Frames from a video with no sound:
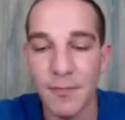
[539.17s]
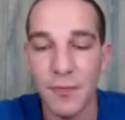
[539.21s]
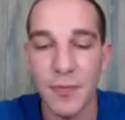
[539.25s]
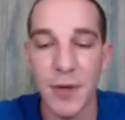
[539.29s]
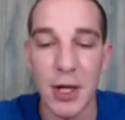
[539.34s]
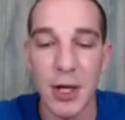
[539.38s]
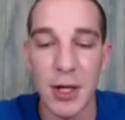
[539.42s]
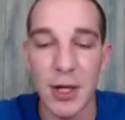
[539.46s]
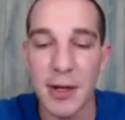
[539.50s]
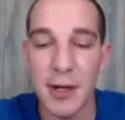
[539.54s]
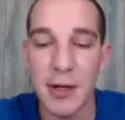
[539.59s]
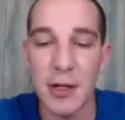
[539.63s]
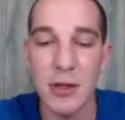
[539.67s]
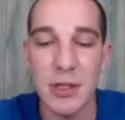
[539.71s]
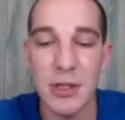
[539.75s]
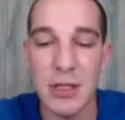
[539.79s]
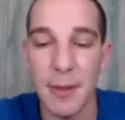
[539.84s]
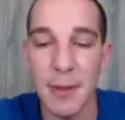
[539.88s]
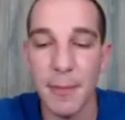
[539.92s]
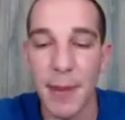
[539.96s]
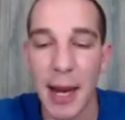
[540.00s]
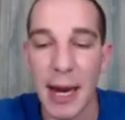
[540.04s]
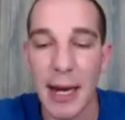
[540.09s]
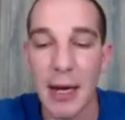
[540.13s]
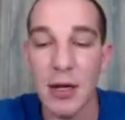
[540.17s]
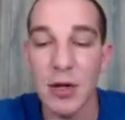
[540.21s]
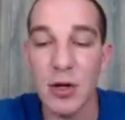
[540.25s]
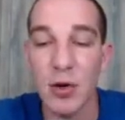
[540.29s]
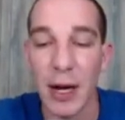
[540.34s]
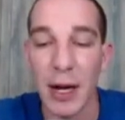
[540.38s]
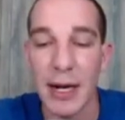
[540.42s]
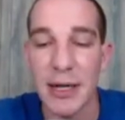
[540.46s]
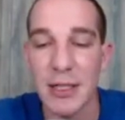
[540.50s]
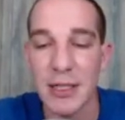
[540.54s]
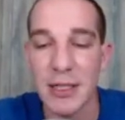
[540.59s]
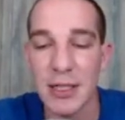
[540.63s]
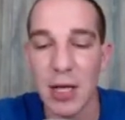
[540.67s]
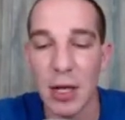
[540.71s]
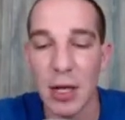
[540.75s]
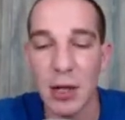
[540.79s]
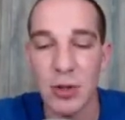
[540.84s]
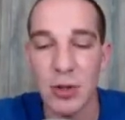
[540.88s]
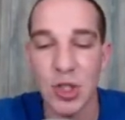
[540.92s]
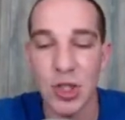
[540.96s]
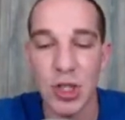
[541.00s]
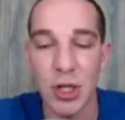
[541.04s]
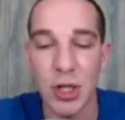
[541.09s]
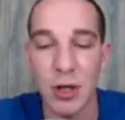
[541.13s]
They're used to make greater
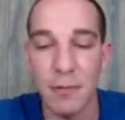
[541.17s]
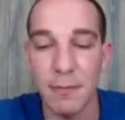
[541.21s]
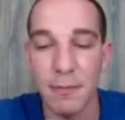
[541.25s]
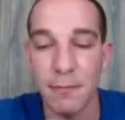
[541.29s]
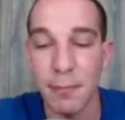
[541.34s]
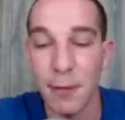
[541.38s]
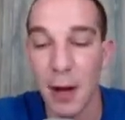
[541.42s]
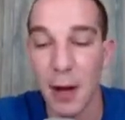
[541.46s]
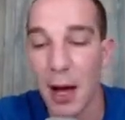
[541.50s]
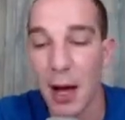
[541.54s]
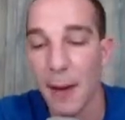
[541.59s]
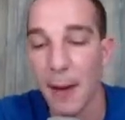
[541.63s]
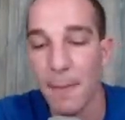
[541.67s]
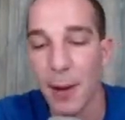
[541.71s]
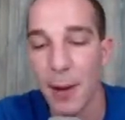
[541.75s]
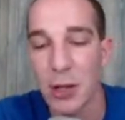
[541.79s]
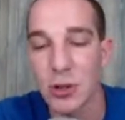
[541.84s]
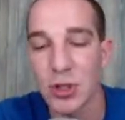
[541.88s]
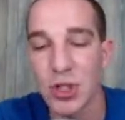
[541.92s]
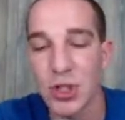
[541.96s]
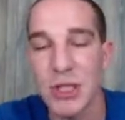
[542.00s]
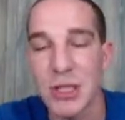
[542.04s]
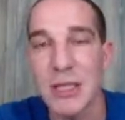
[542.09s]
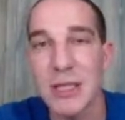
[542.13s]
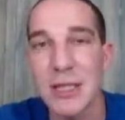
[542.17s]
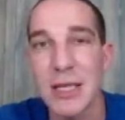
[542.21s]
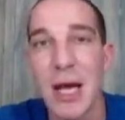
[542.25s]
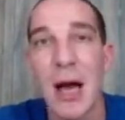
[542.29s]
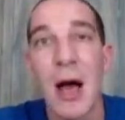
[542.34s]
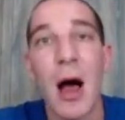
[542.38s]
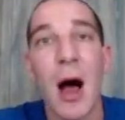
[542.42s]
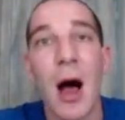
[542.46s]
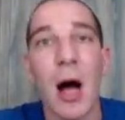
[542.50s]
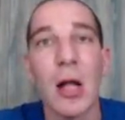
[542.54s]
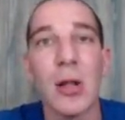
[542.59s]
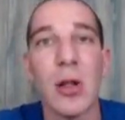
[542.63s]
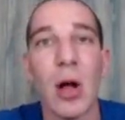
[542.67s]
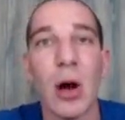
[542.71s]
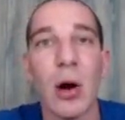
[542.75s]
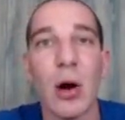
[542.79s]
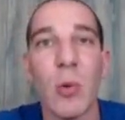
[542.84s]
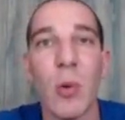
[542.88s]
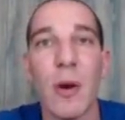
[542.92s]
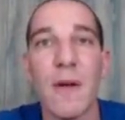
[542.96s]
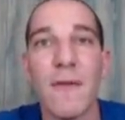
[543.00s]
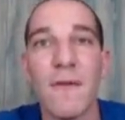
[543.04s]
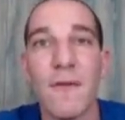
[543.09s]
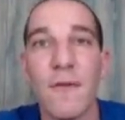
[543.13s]
stoneshield uh, potions along with